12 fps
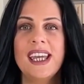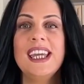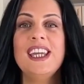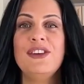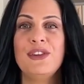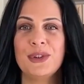
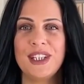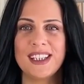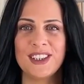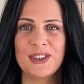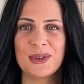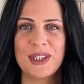If you
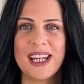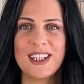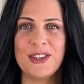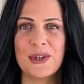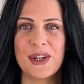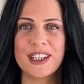didn't do that
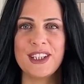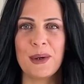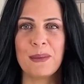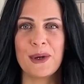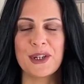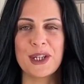during the
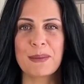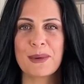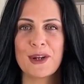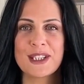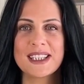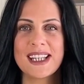onboarding
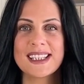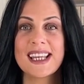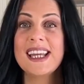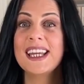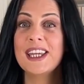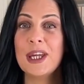process,
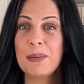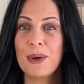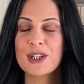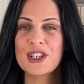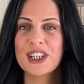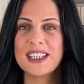keep
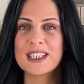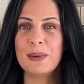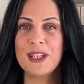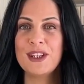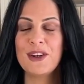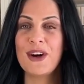watching this
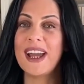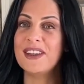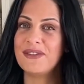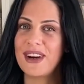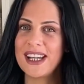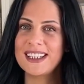video and
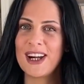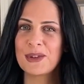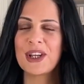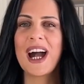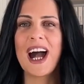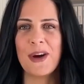find out
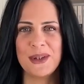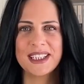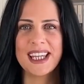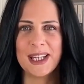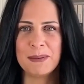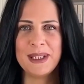how it
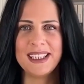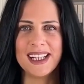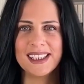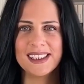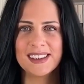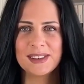can be done.